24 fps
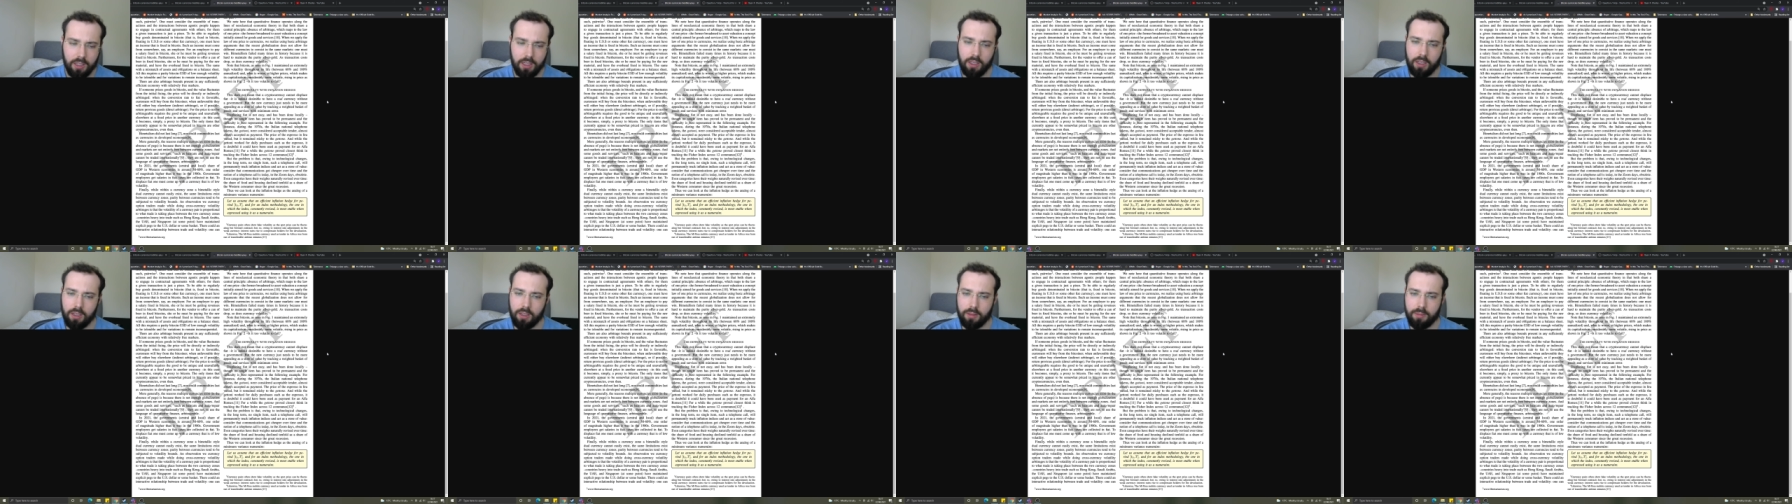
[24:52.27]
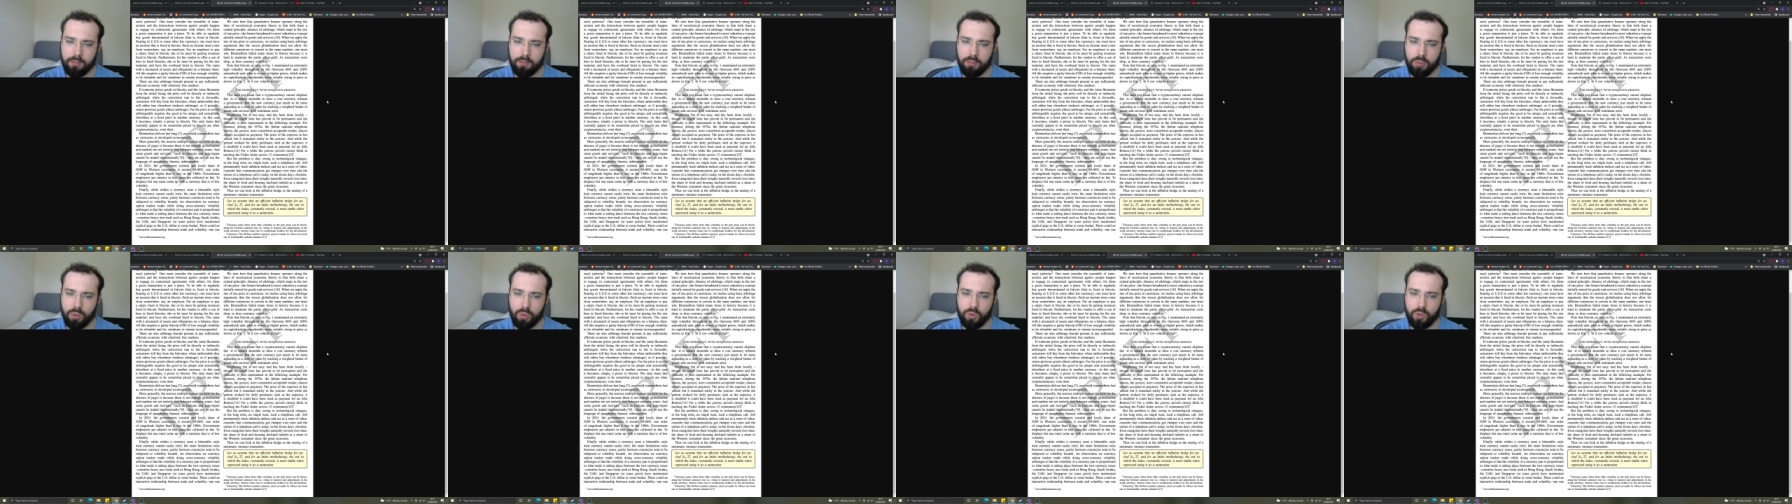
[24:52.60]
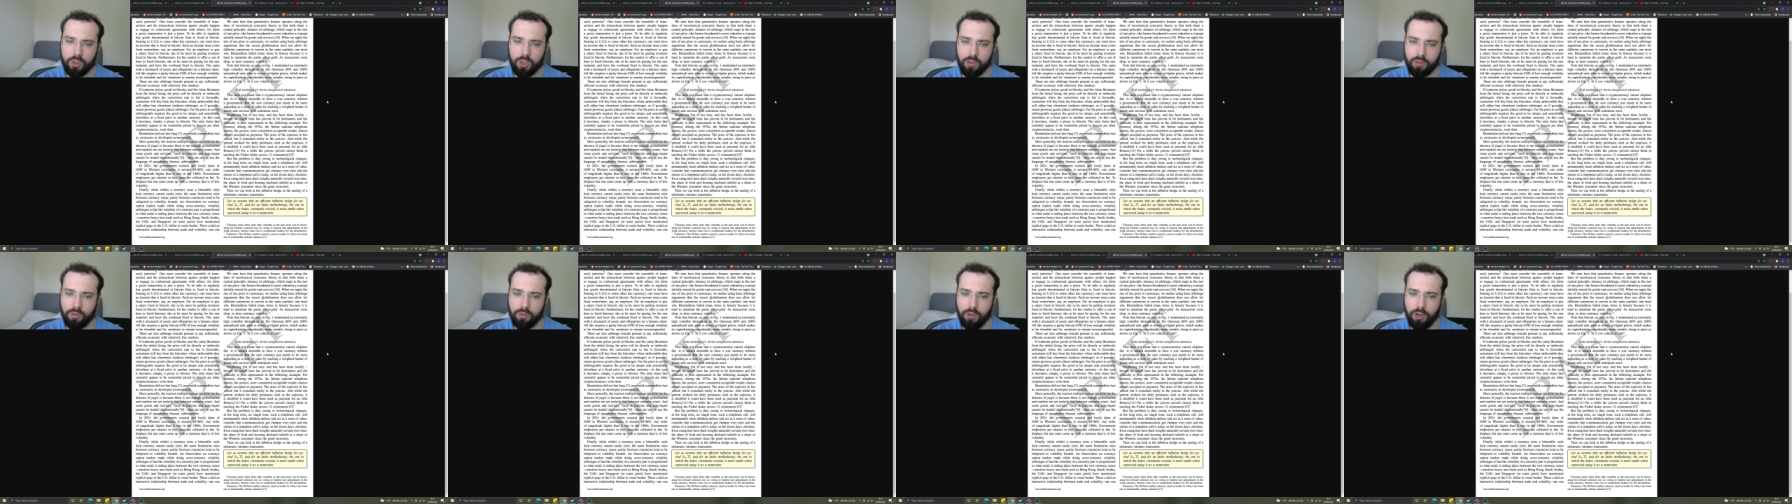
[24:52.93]
um, but
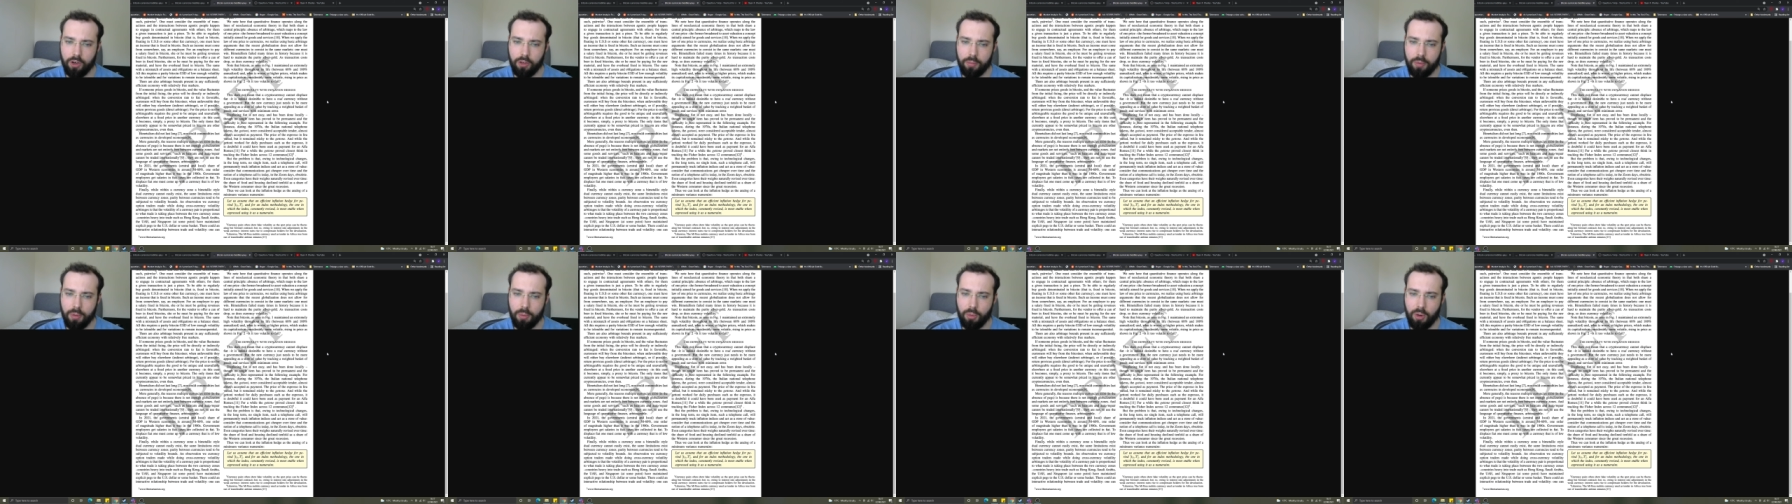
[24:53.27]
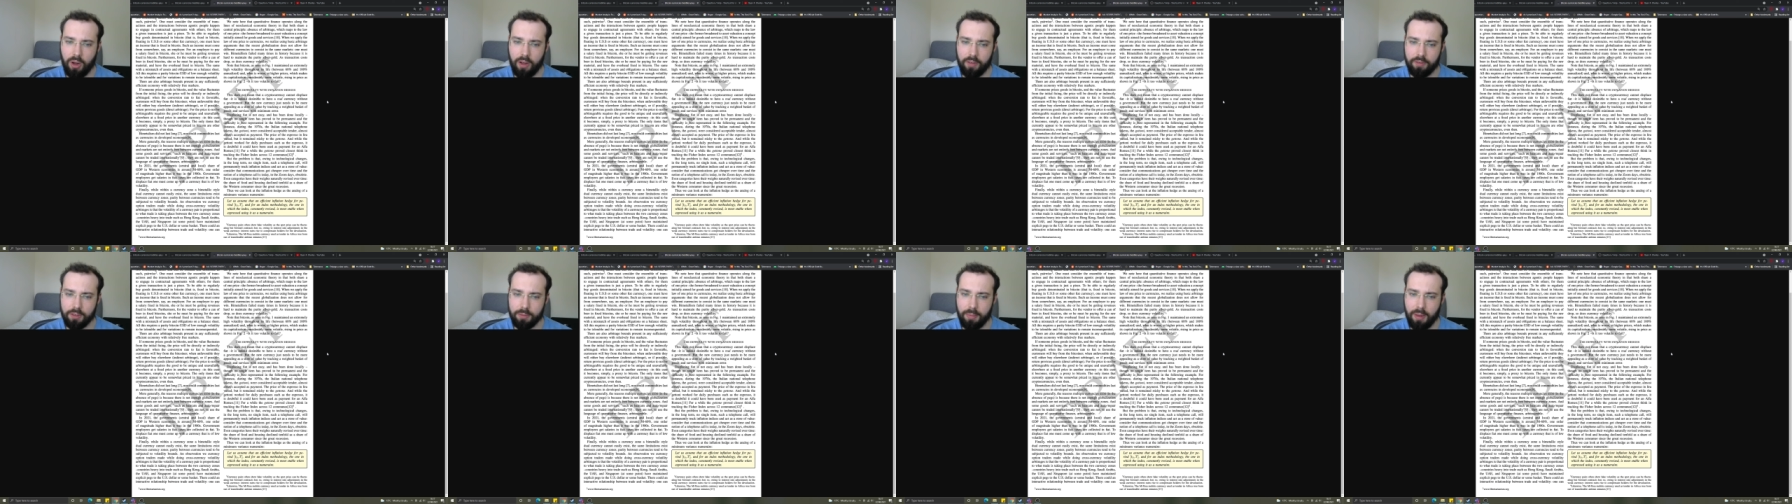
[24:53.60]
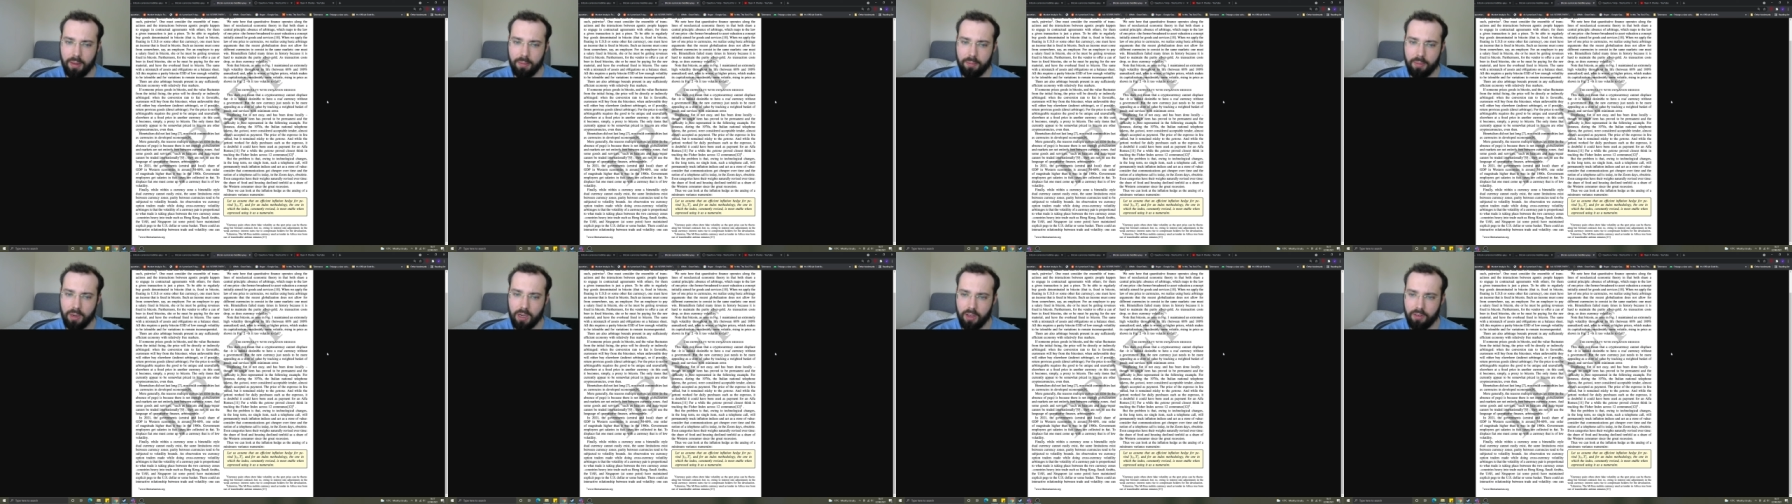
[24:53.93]
also you know people have spare
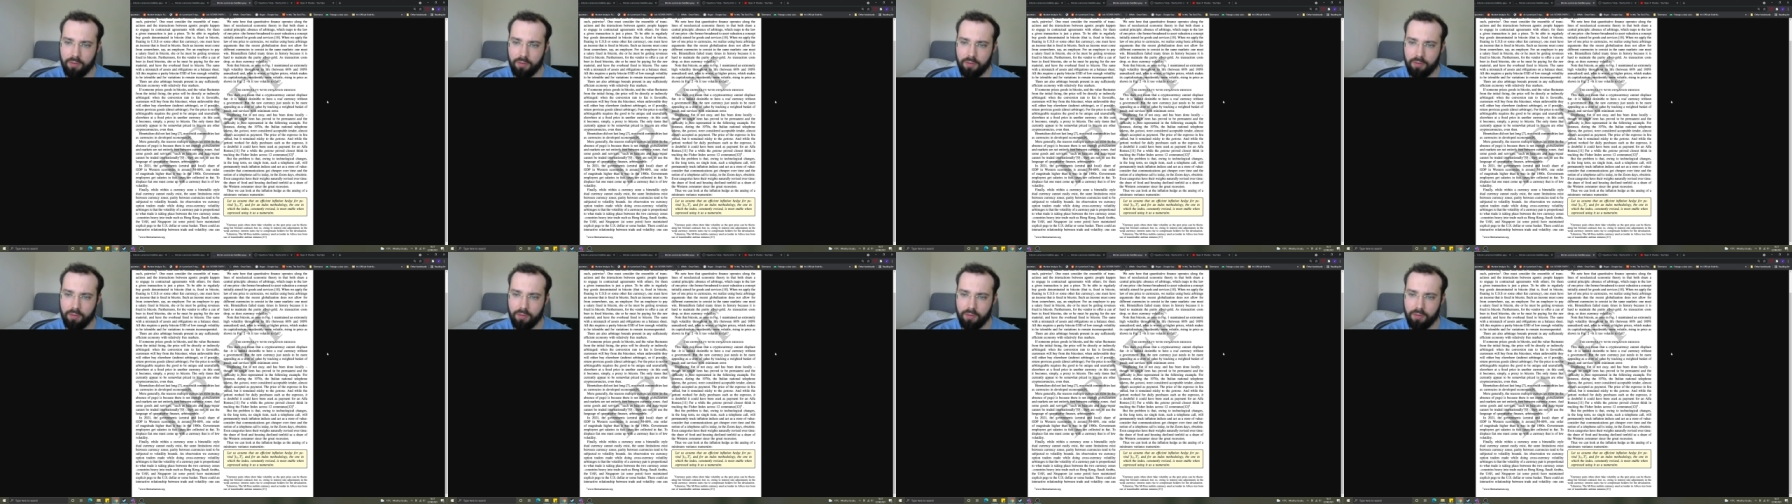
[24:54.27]
money.